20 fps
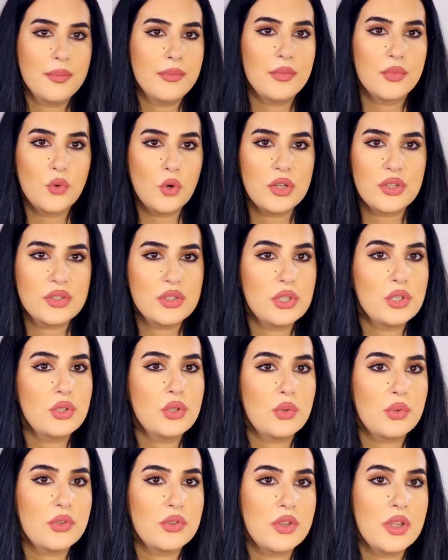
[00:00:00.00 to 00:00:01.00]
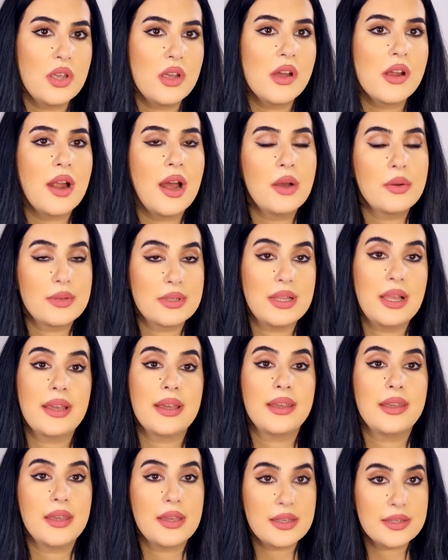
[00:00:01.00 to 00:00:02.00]
resinous notes there. I was
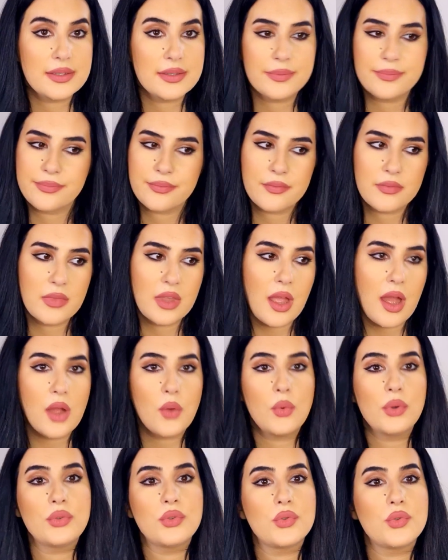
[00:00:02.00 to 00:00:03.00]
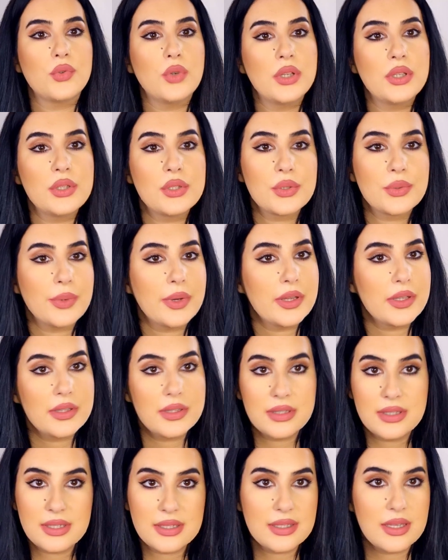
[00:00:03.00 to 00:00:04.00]
like, yes, I want to try this
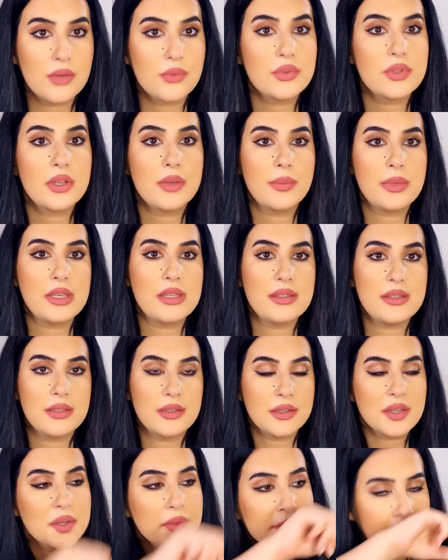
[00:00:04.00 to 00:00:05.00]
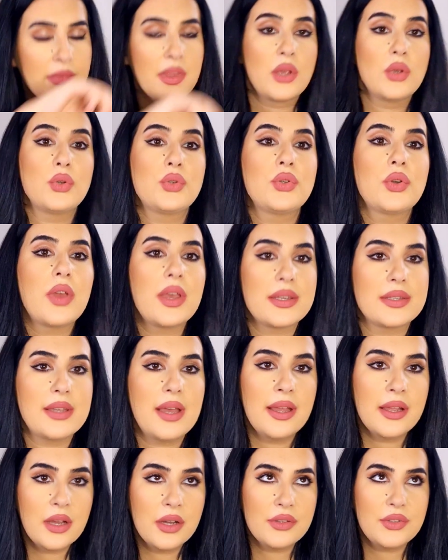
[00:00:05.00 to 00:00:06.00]
one. This sounds amazing. So yes,
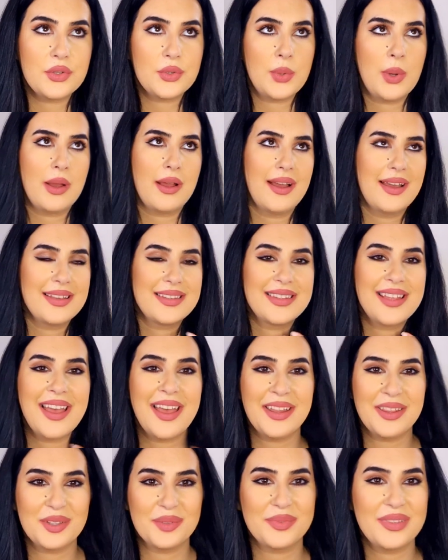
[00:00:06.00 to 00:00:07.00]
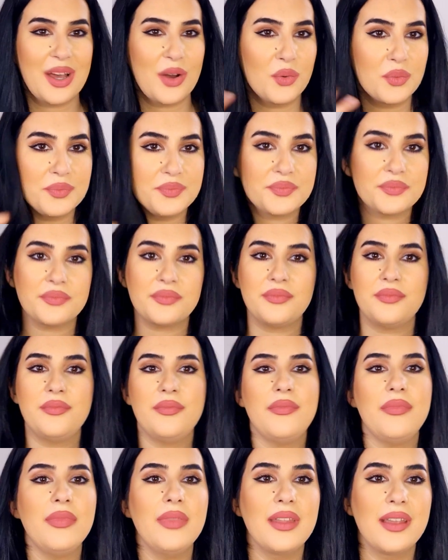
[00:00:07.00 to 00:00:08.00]
I got this one, guys. And now
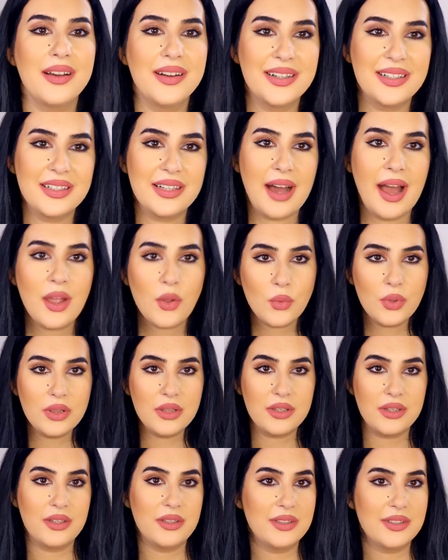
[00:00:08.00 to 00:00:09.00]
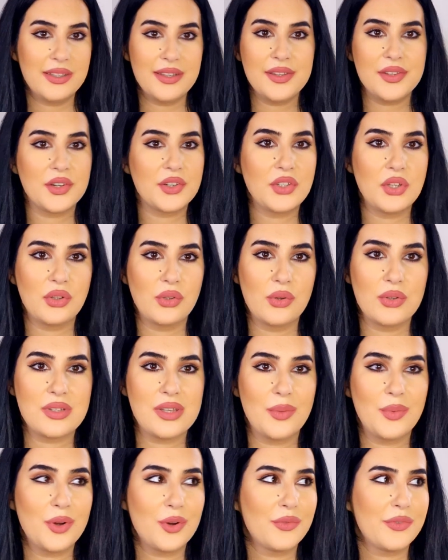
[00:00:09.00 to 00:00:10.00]
I will insert the note
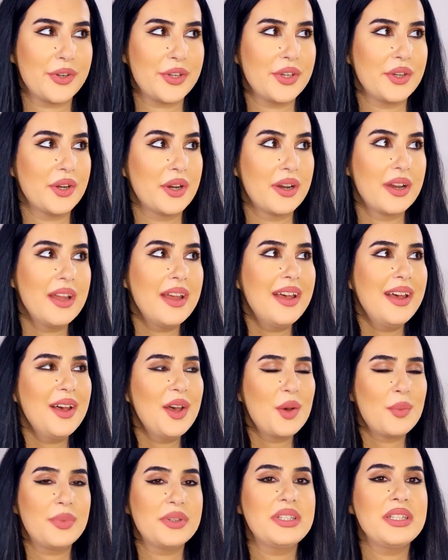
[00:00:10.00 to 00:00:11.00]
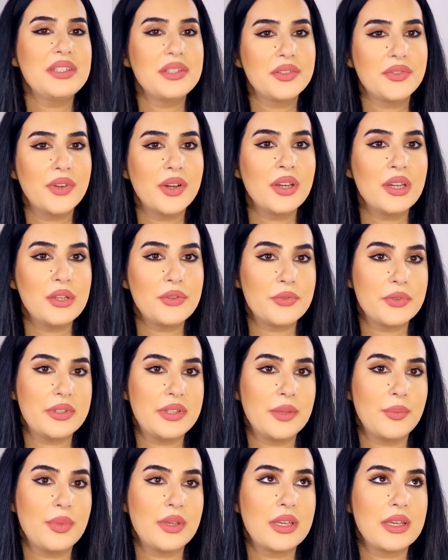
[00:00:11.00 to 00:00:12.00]
somewhere over here. But this is very
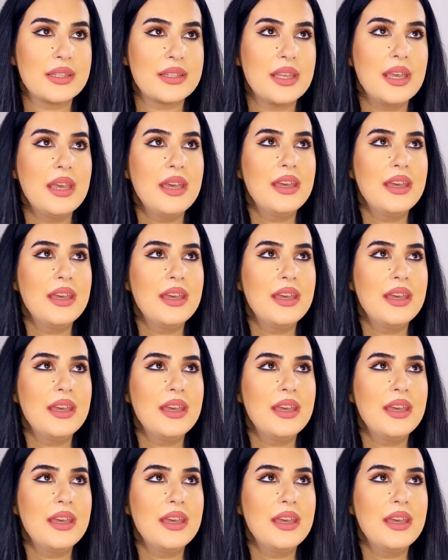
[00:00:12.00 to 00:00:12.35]
interesting because